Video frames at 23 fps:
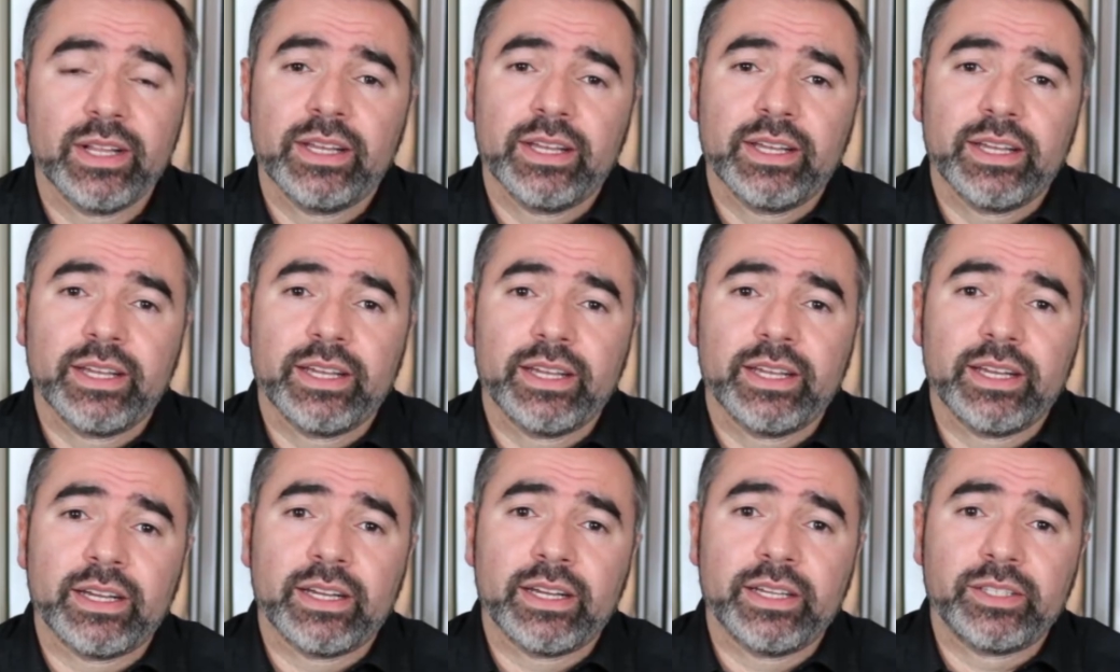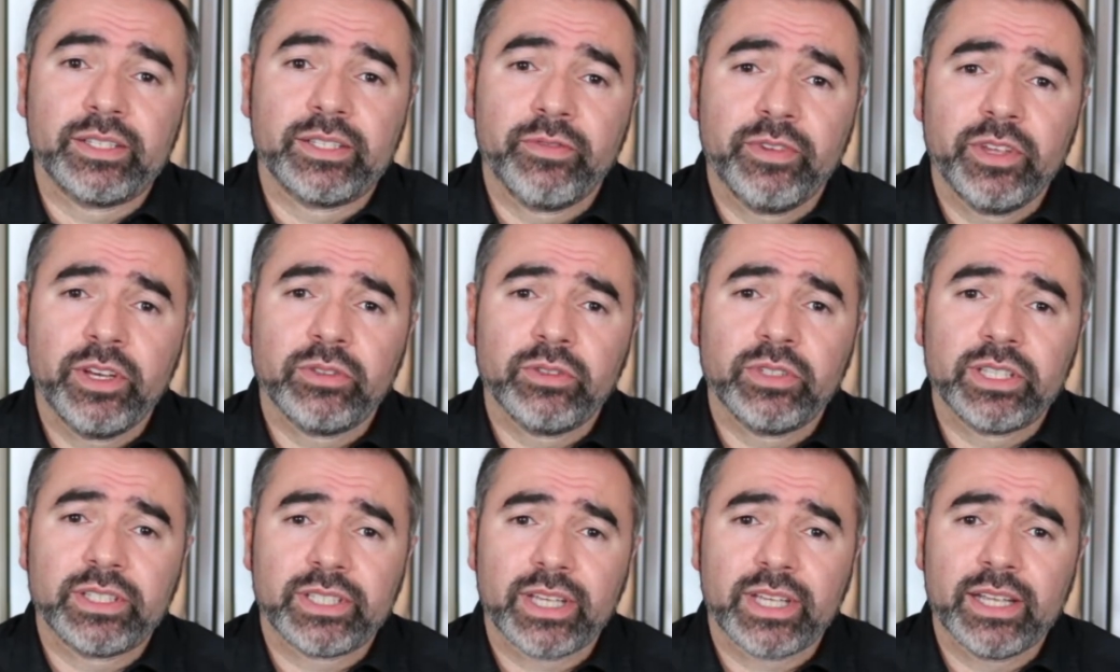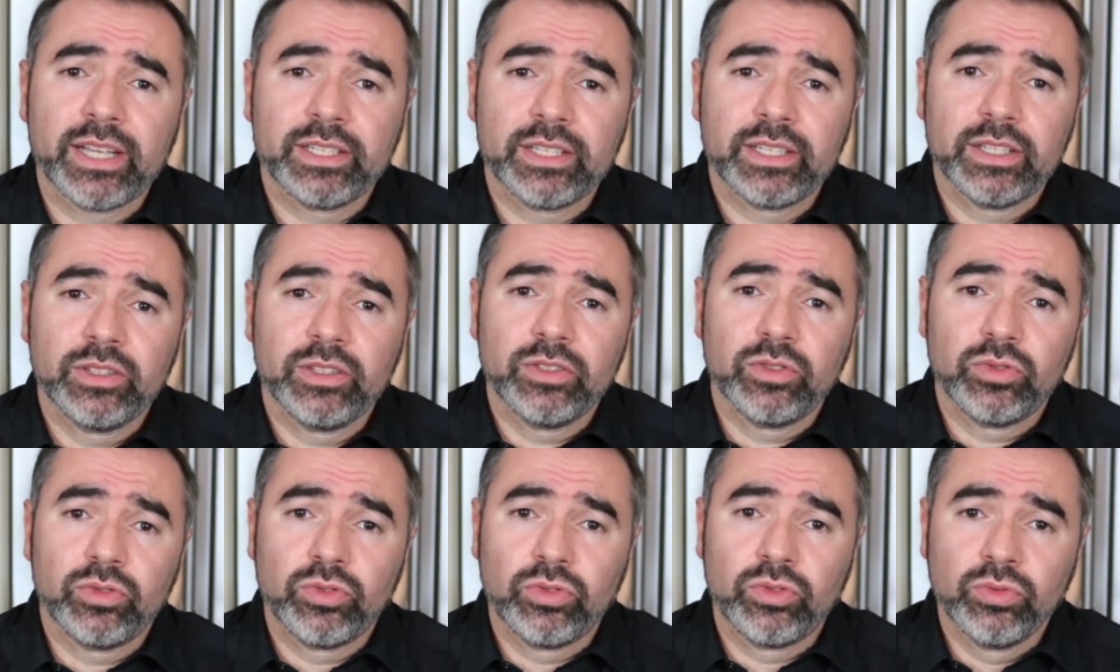It's a video that ties
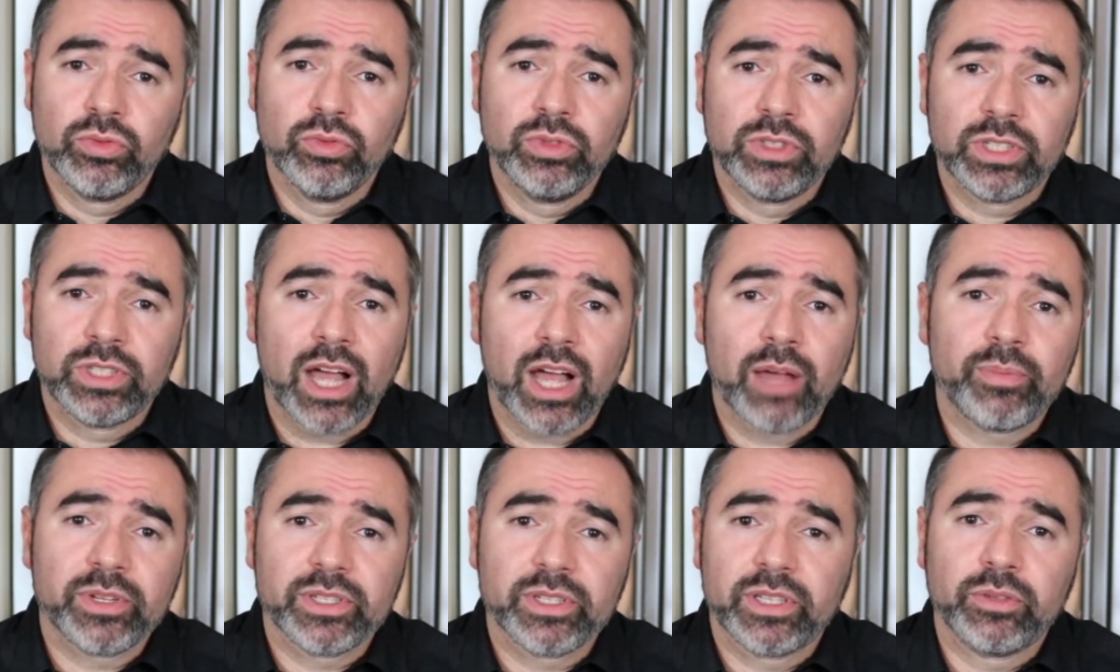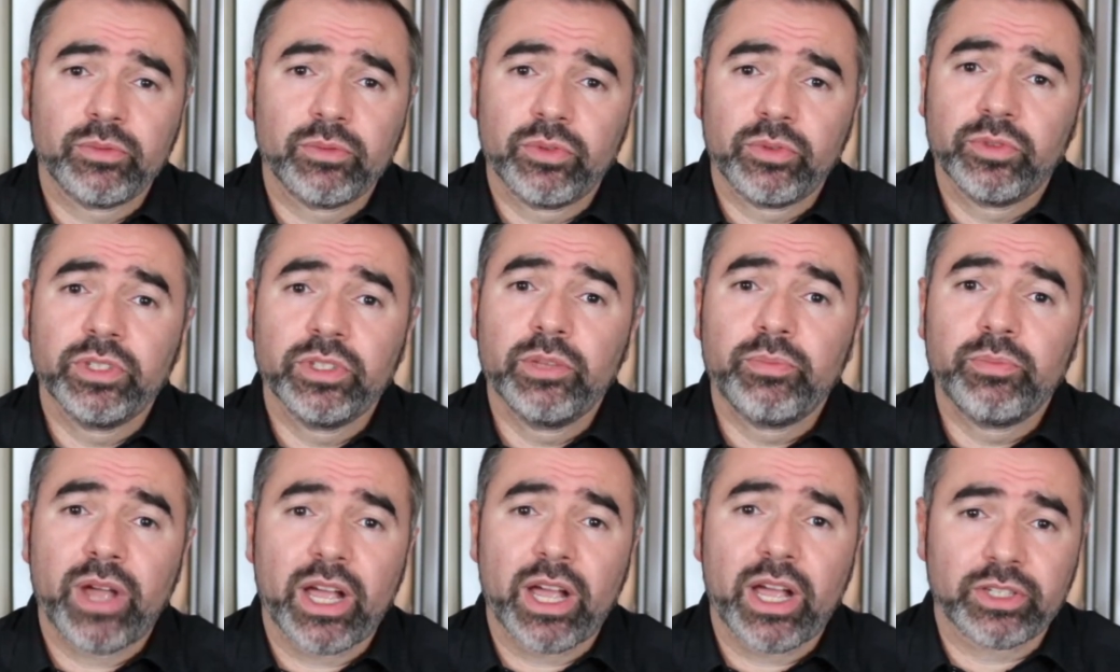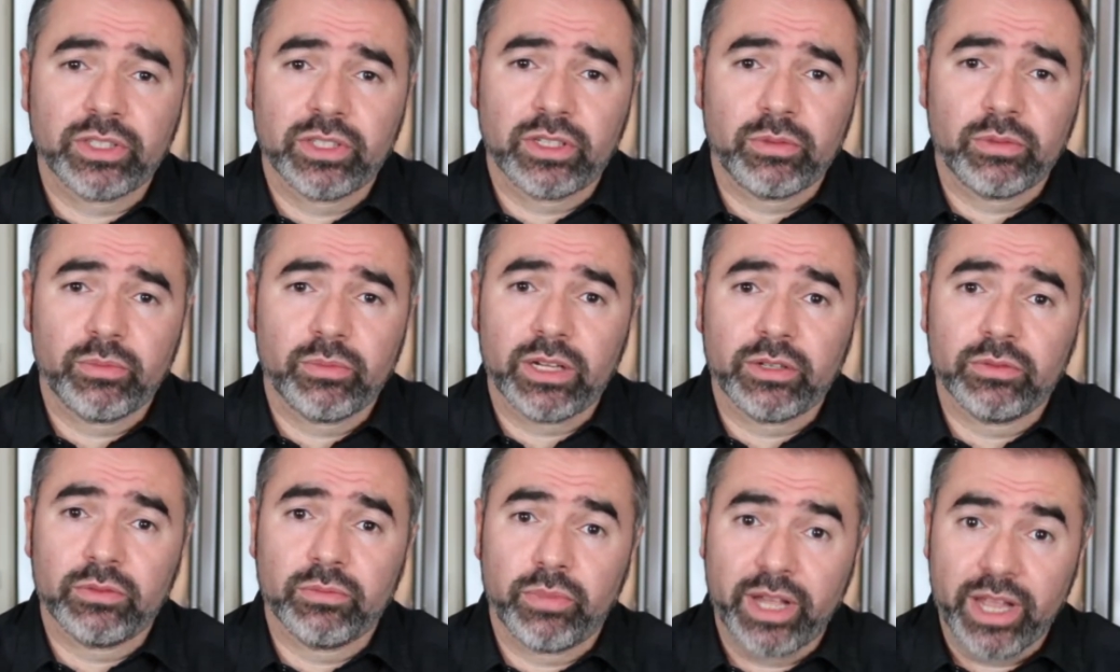in two topics that we're really passionate
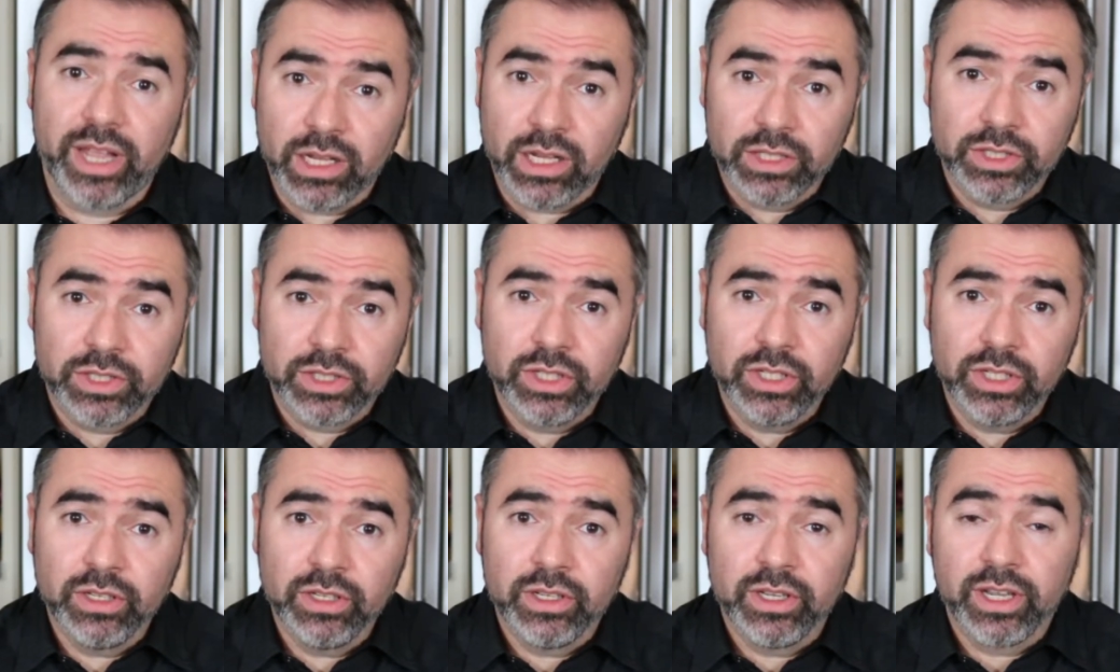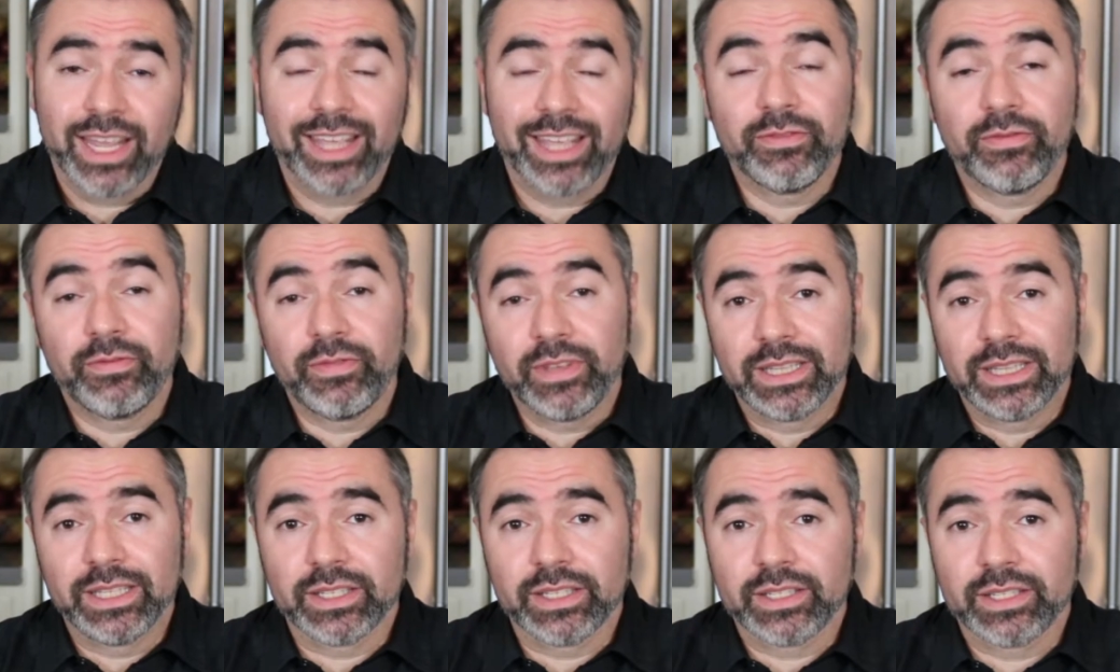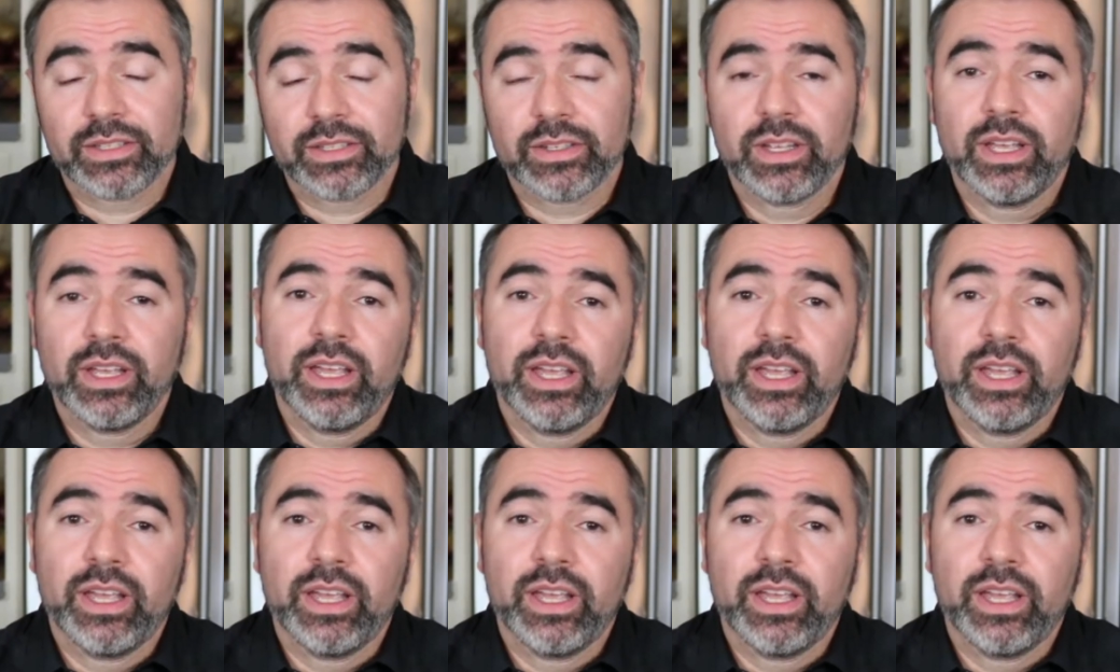about, biology and fitness.